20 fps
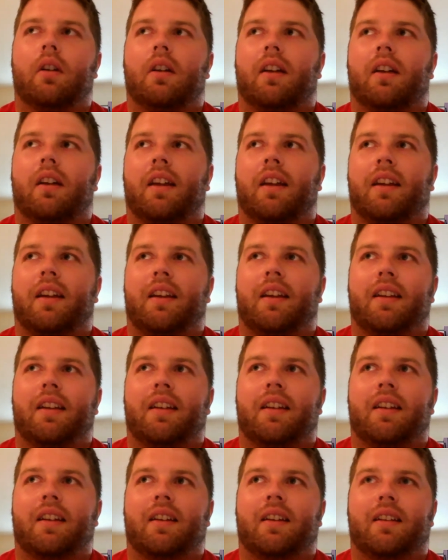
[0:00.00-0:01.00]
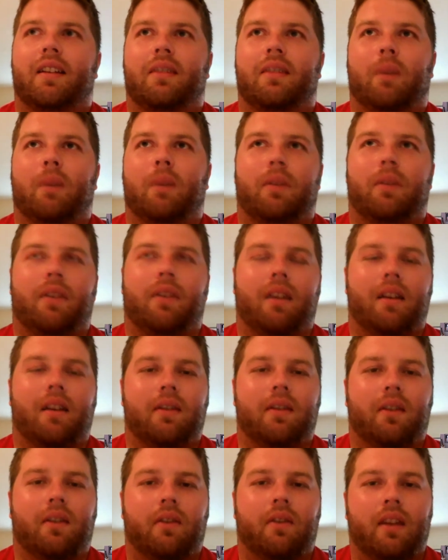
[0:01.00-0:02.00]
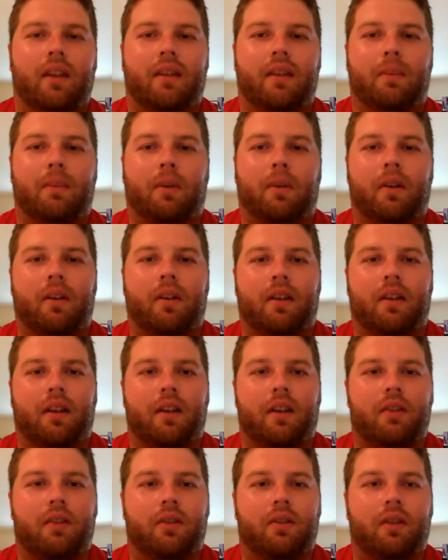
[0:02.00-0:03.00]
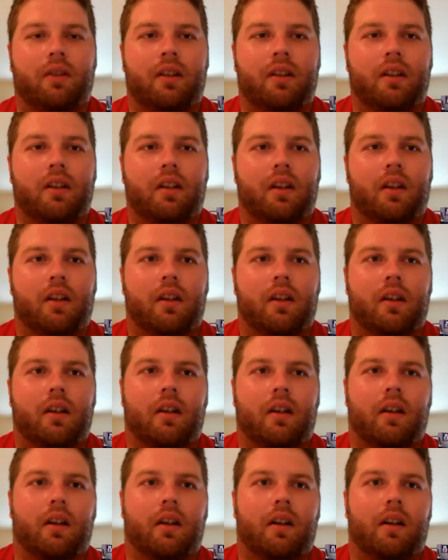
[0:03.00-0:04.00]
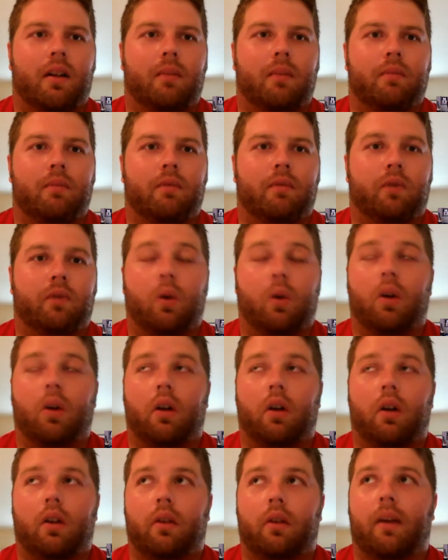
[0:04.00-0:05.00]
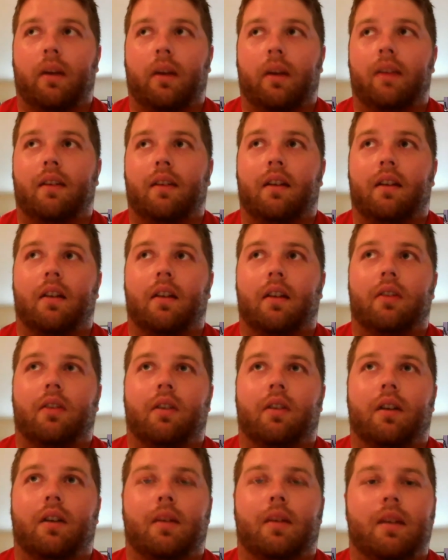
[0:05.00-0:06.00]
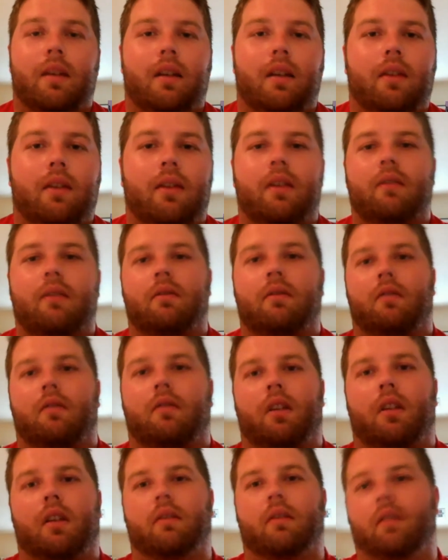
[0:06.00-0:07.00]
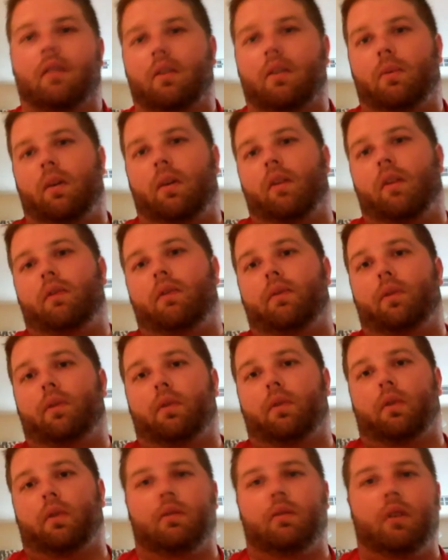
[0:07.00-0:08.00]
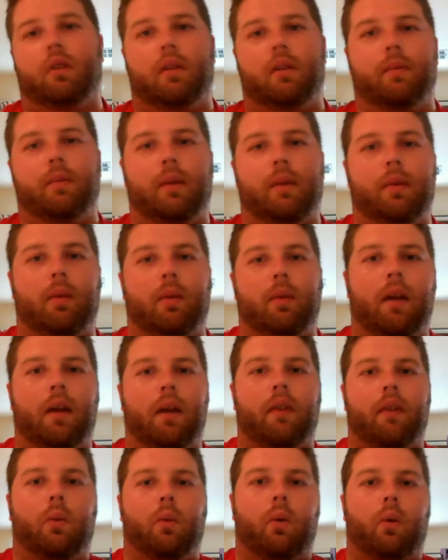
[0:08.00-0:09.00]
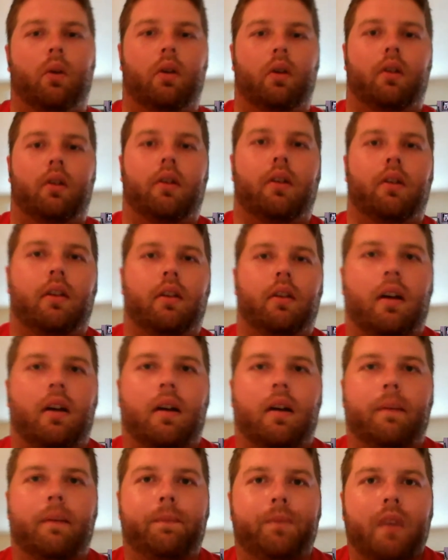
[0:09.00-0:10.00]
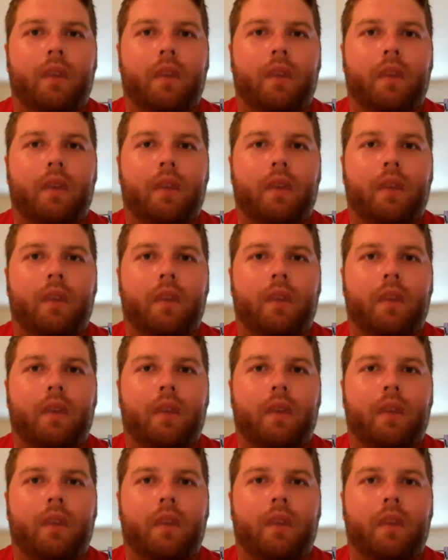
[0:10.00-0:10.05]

a representative of this part of the country um, for the rest of the country, I mean, even and as well for maybe around the world. Um,